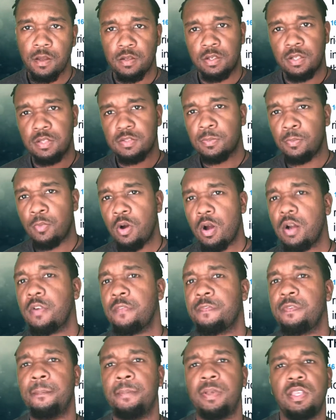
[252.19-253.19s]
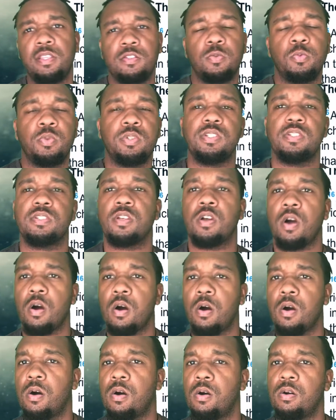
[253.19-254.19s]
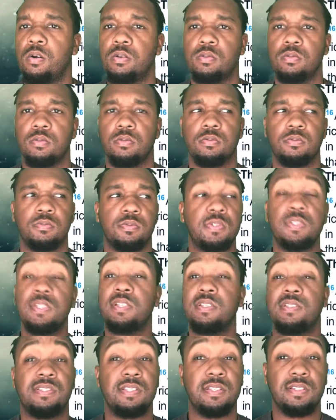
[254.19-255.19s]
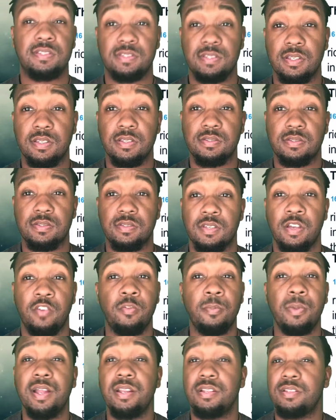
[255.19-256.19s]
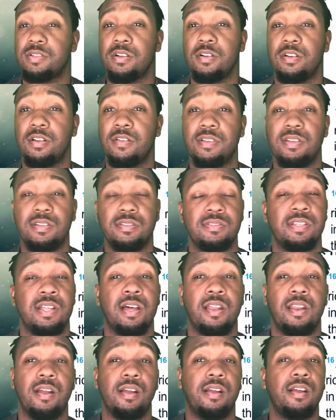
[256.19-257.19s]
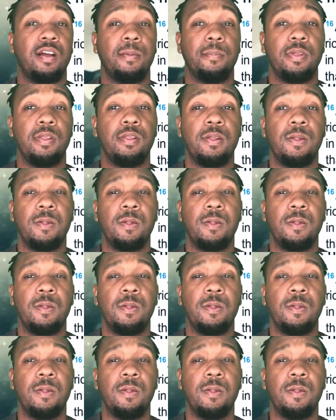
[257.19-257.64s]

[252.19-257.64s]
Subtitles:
This mark of the beast, which is called 666. Everybody's heard of it. It's not uncommon.